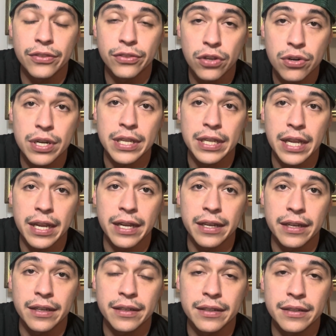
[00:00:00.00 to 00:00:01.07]

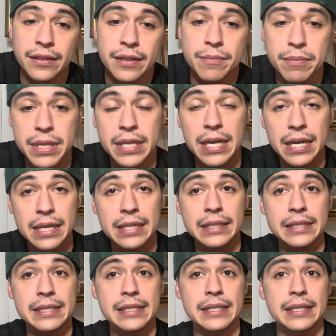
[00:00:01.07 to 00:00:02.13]
30K
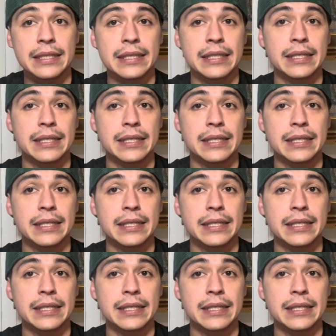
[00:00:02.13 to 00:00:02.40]
because,